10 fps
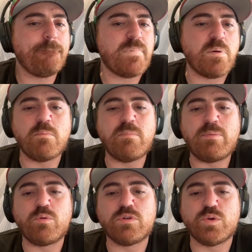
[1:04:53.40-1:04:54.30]
Maybe
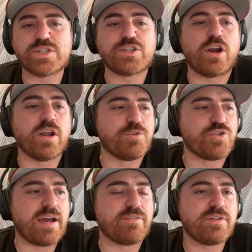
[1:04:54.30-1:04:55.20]
we'll do a startup
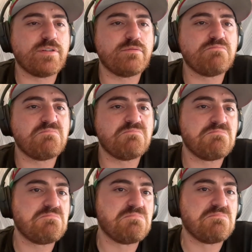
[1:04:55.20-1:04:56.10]
draft.
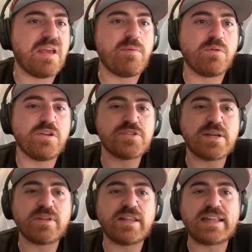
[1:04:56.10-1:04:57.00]
Maybe we'll do
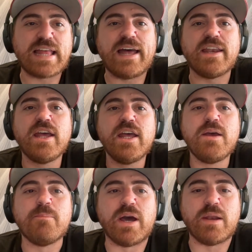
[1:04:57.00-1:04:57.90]
something like that.
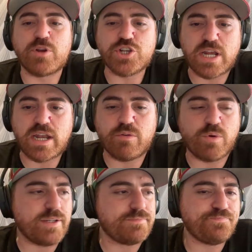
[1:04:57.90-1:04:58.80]
But appreciate
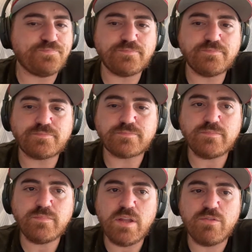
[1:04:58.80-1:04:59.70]
everyone
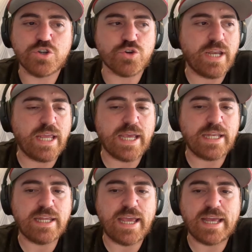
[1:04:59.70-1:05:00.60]
for joining
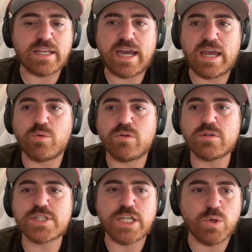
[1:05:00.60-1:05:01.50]
in, and I will
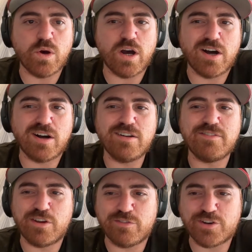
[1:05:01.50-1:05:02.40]
see you all
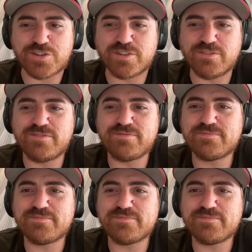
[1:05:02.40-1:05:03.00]
very, very soon.